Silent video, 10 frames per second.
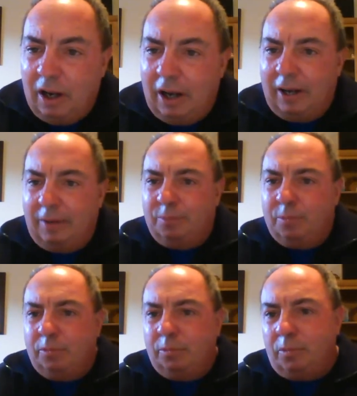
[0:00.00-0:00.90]
Um,
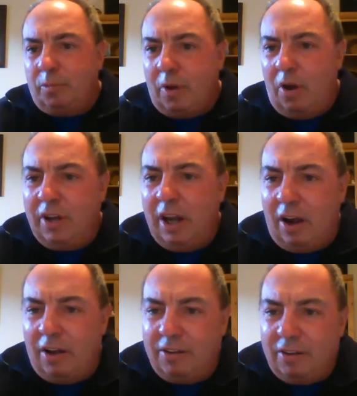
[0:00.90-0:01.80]
okay,
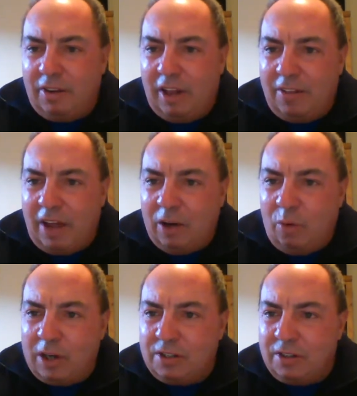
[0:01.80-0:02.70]
that
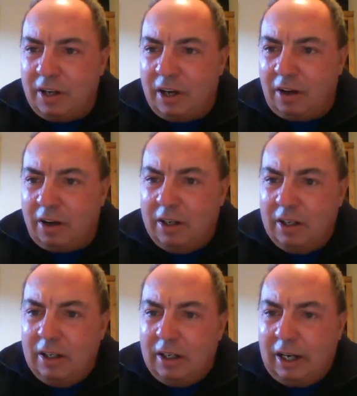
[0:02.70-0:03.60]
question there,
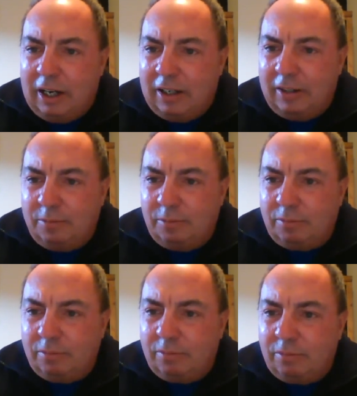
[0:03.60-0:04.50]
um,
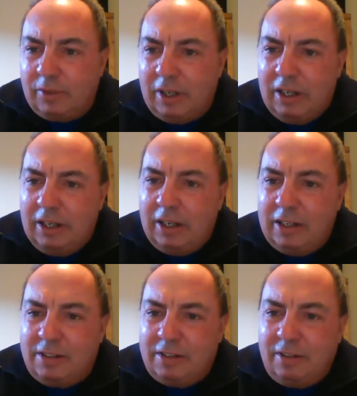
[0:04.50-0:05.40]

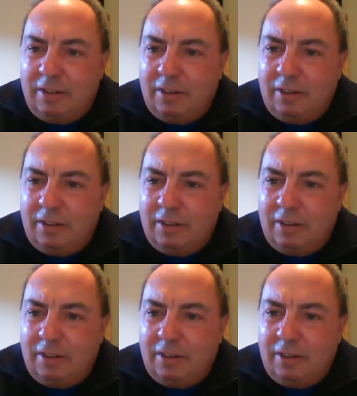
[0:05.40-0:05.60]
it's